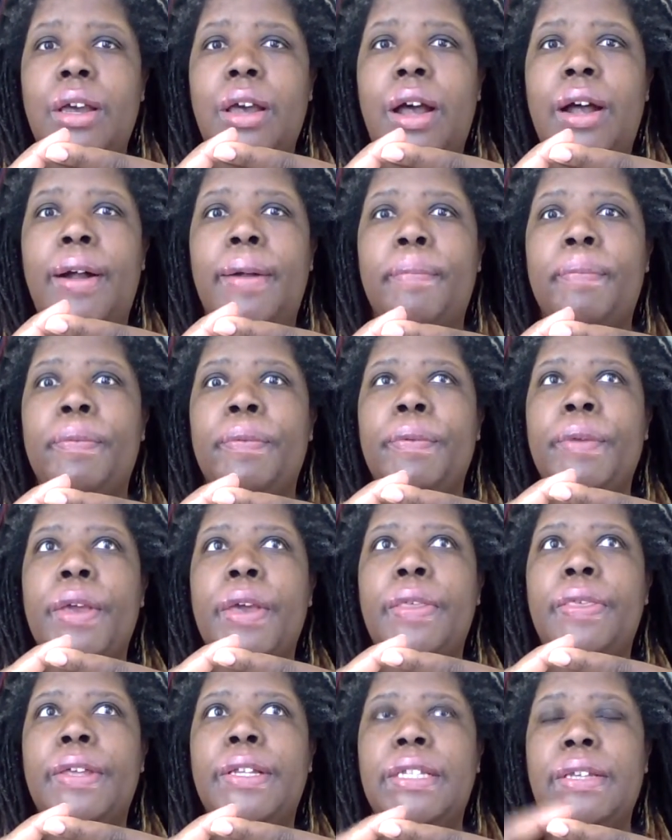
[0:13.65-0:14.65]

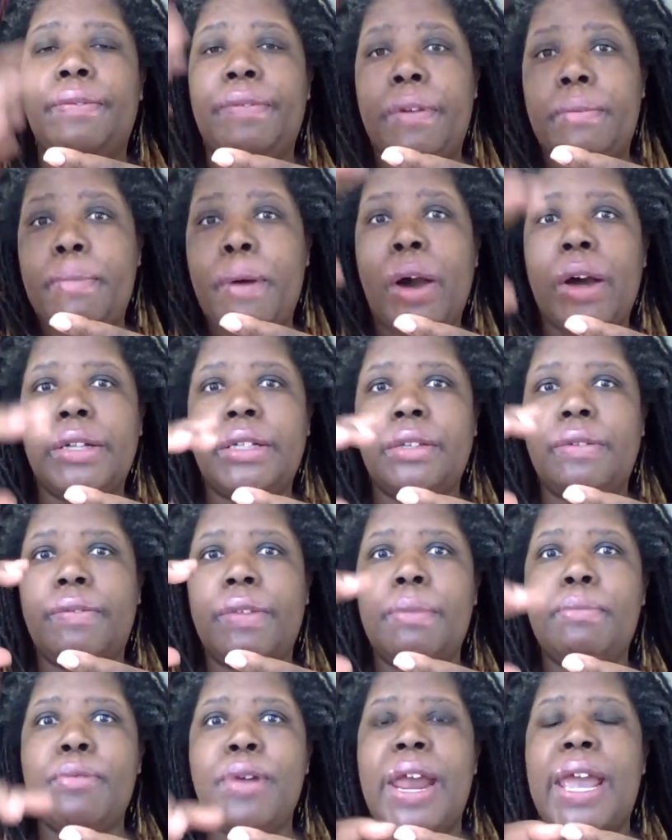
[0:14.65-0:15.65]
the different parts of
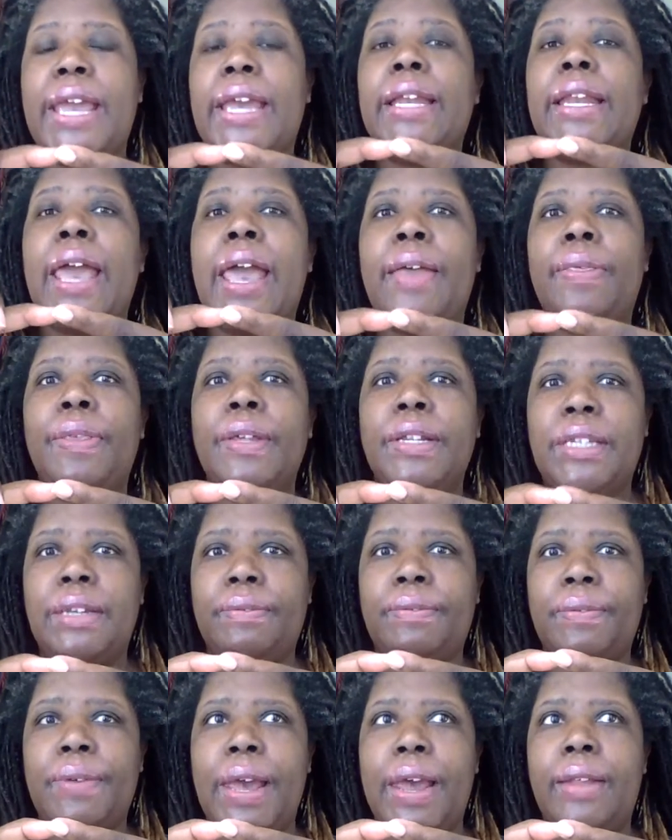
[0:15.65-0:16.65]
the brain and
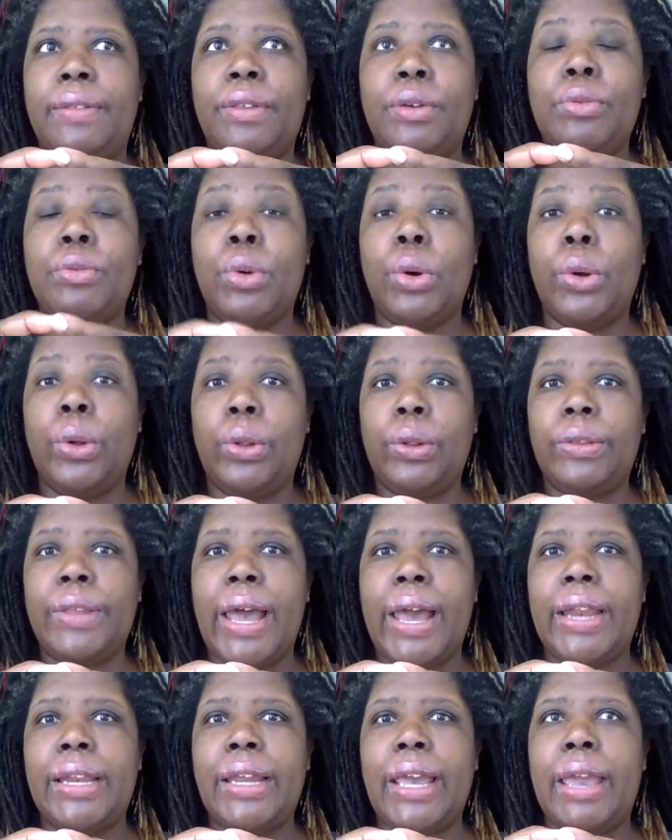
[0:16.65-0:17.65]
the role
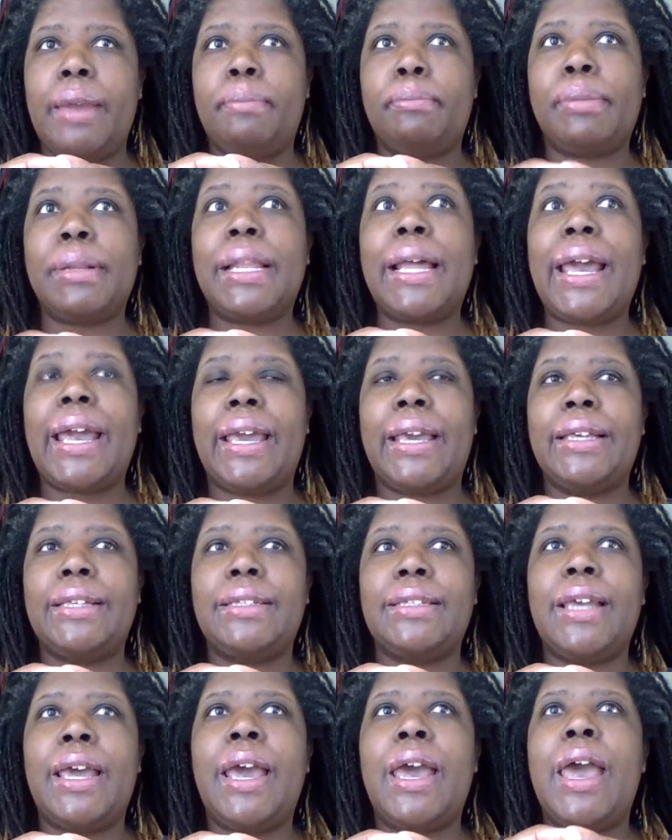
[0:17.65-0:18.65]
that it plays.